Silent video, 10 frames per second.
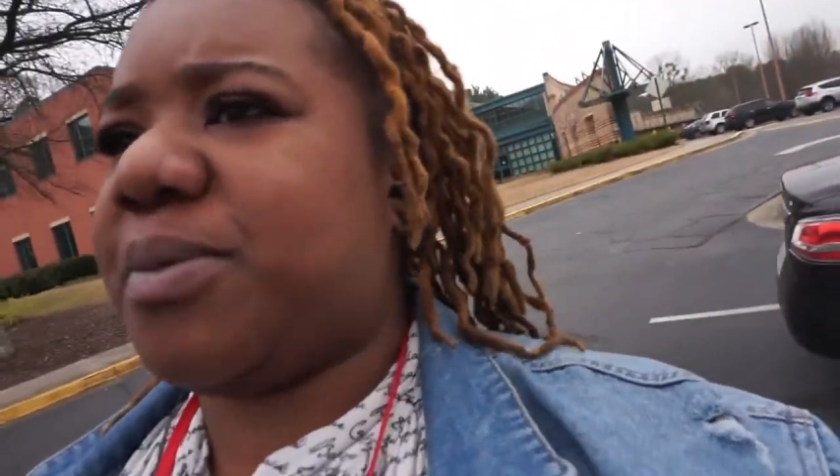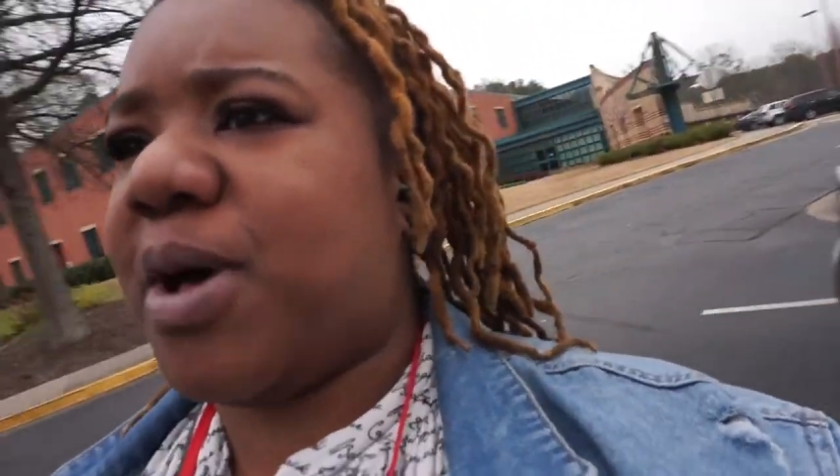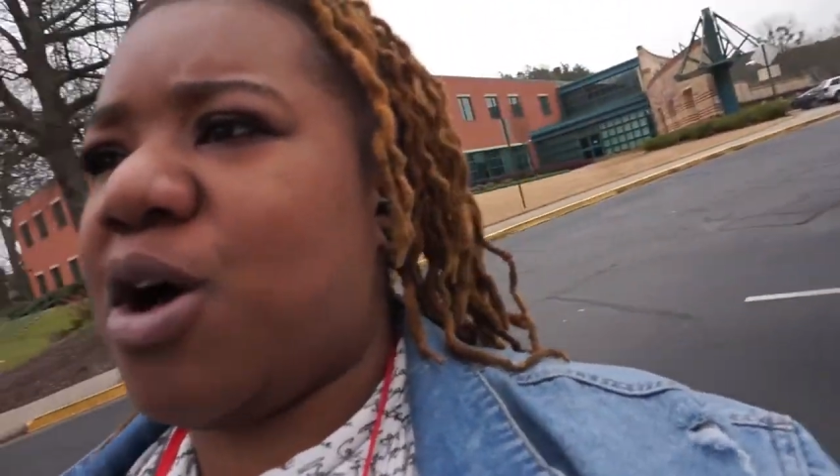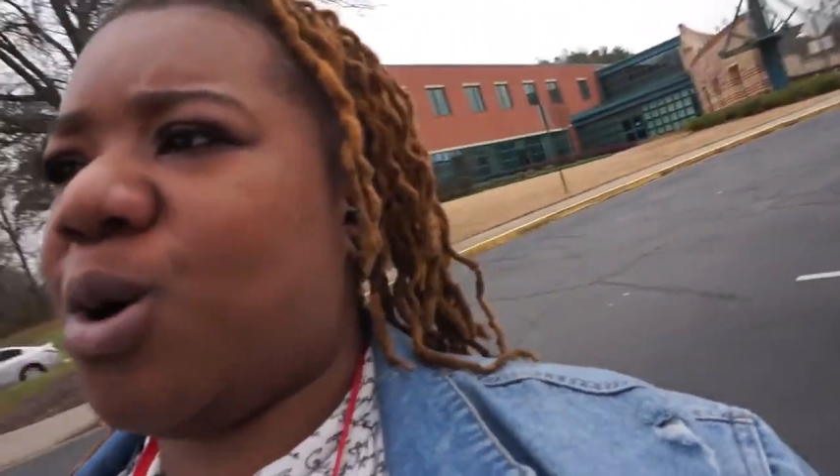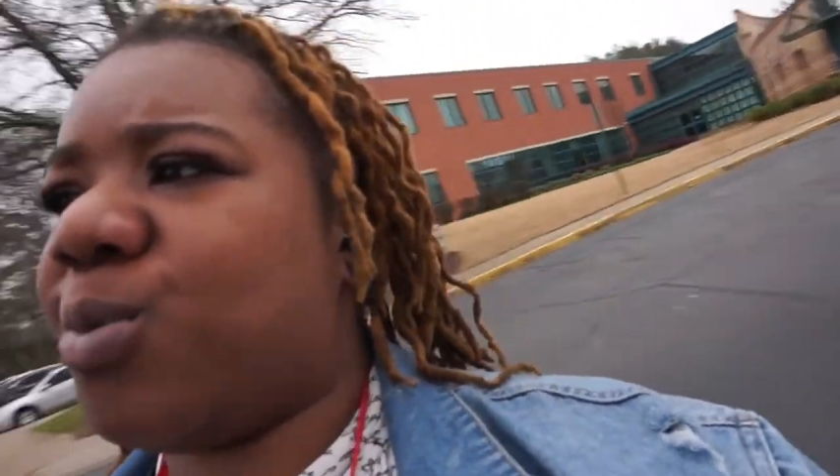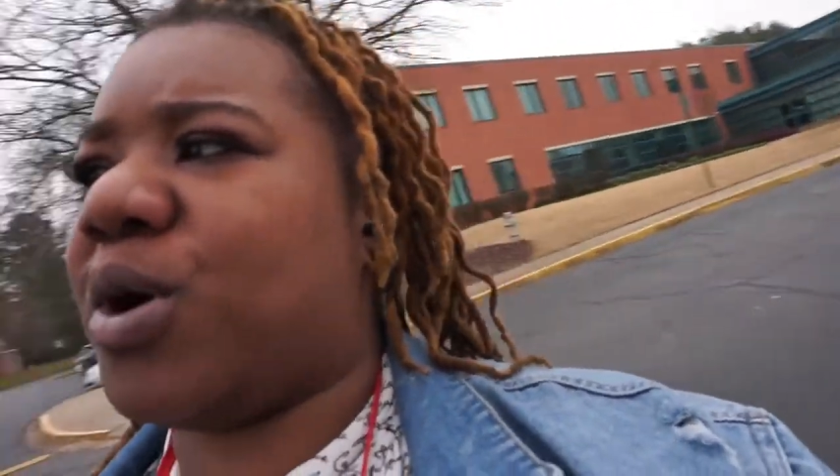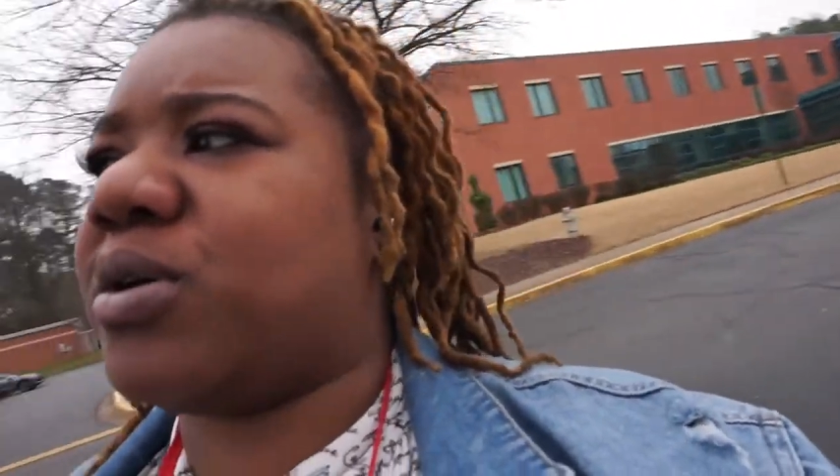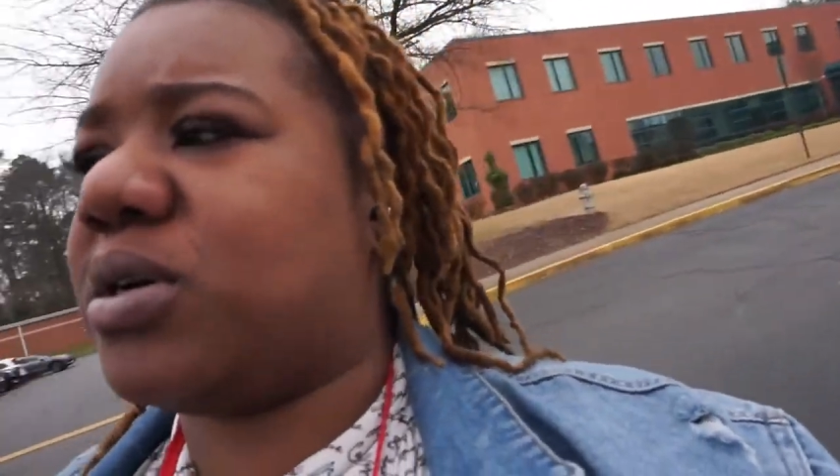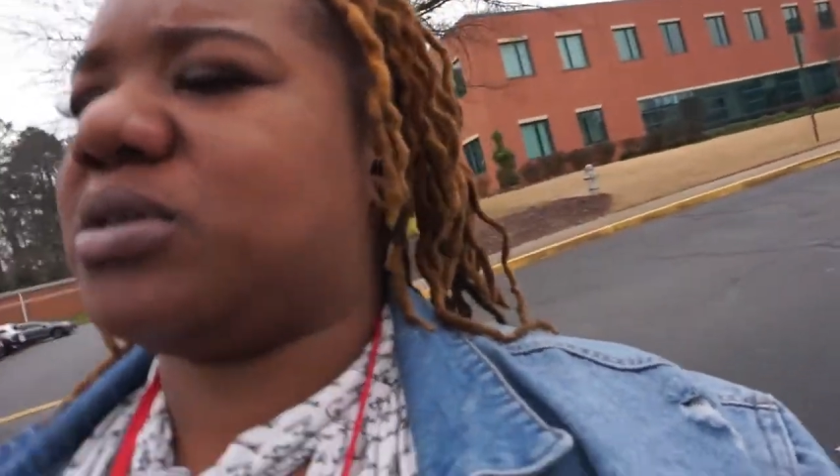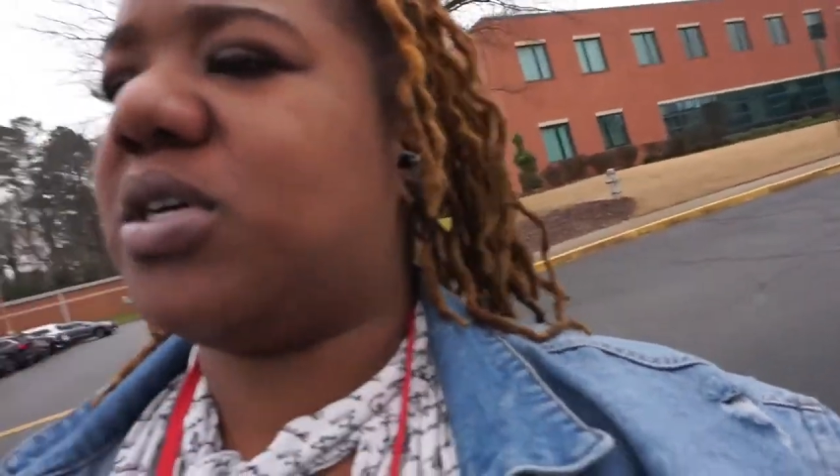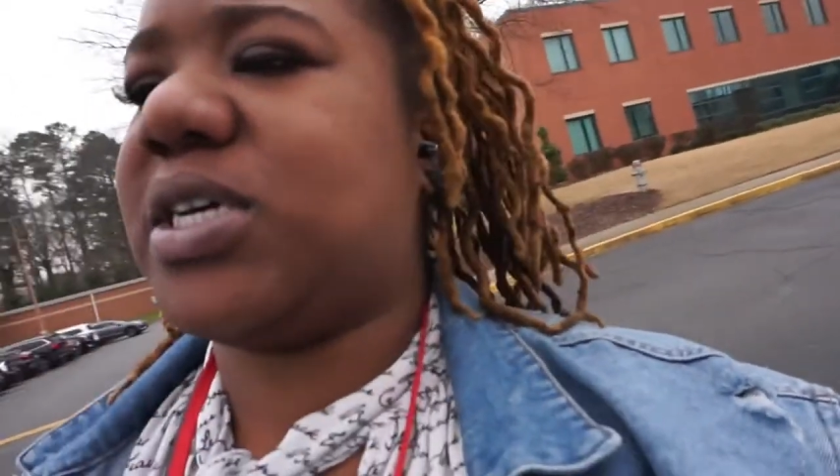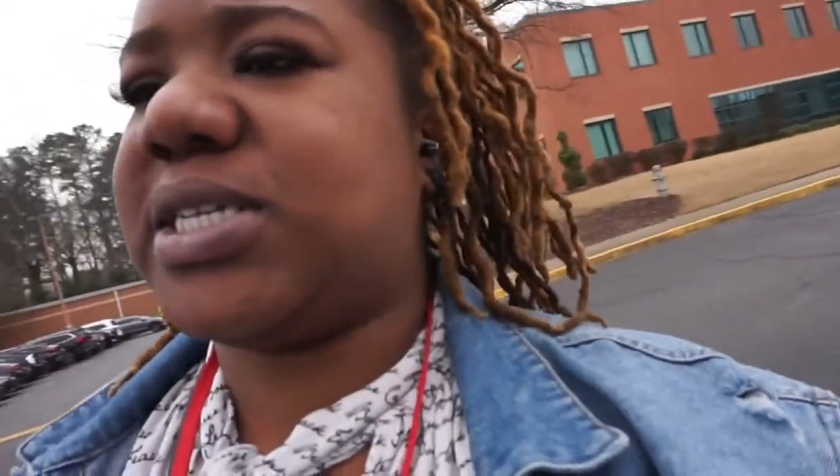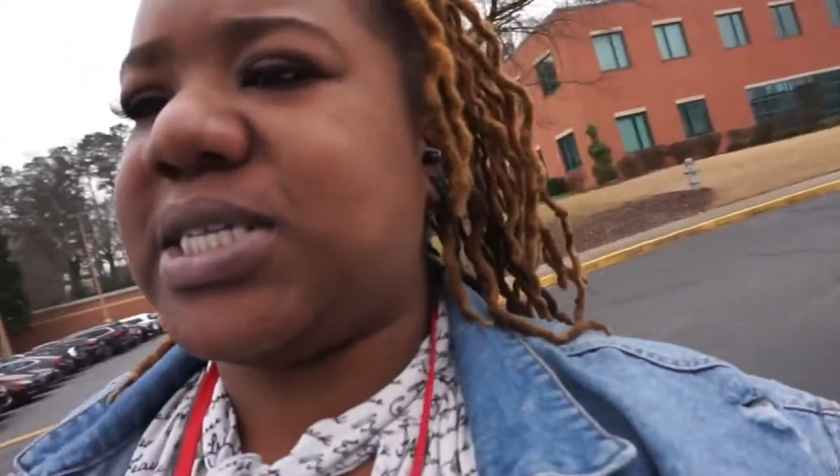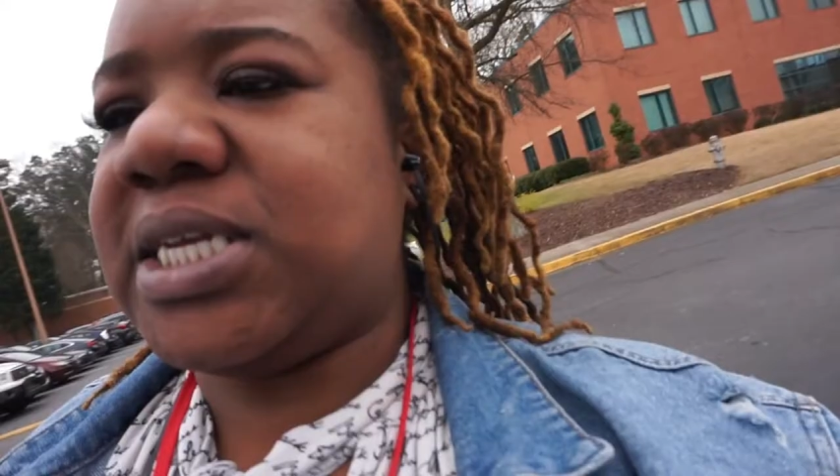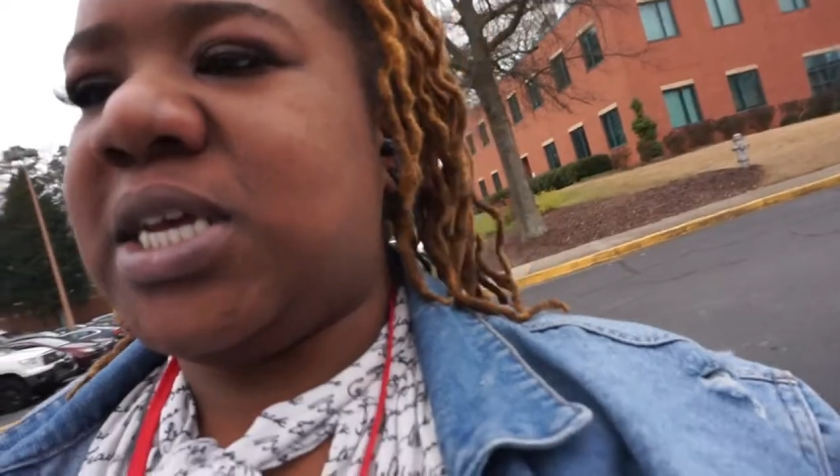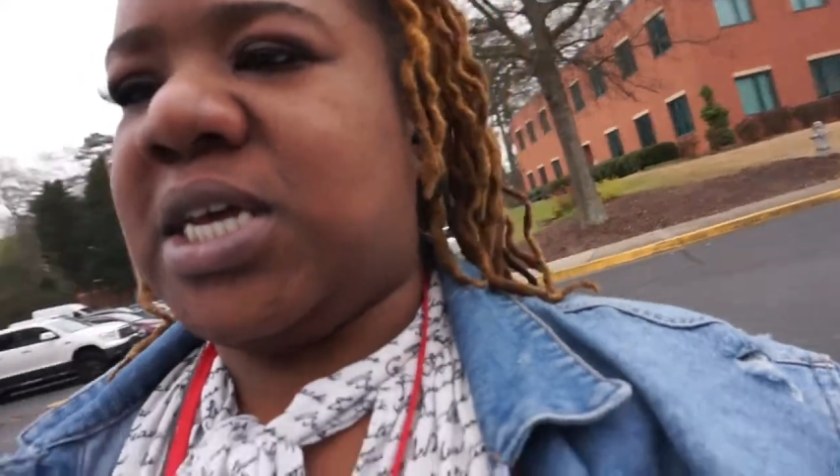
up my homework because